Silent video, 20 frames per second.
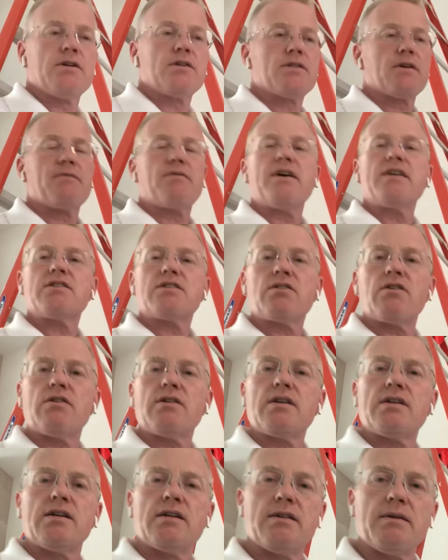if I
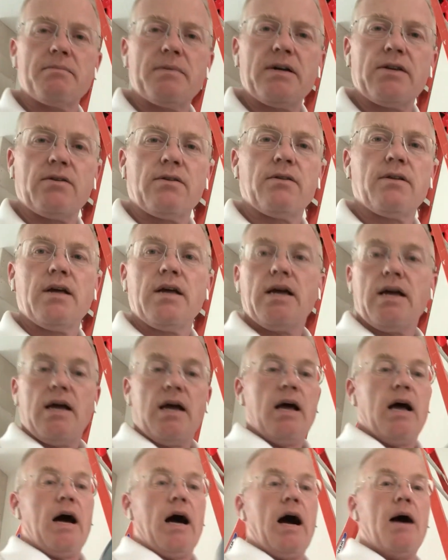started in the middle,
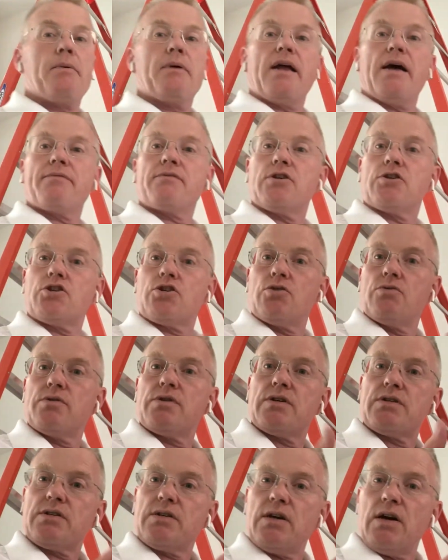I would have to choose a
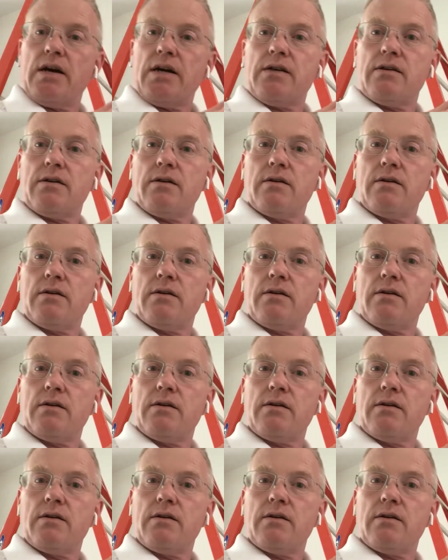side